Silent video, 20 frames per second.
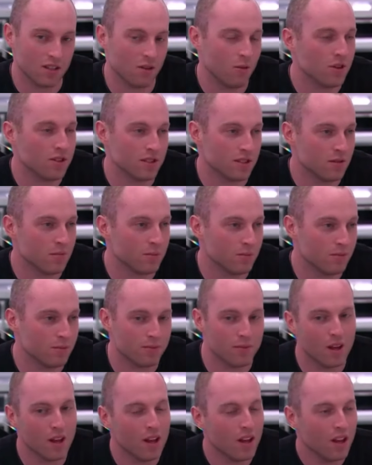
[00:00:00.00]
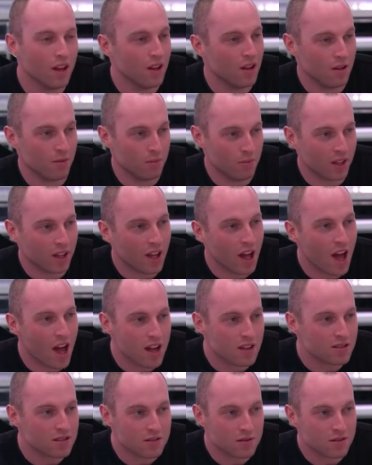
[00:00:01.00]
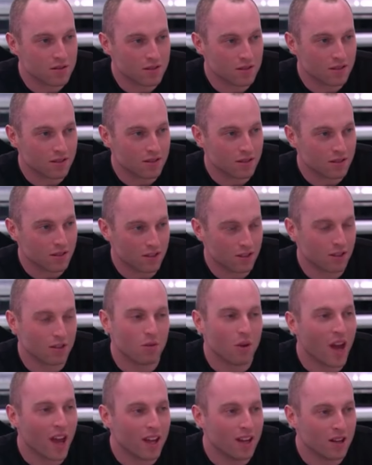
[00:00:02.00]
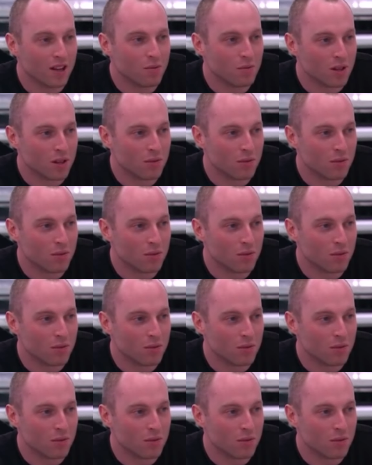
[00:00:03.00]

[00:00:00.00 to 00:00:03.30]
It wasn't because you hated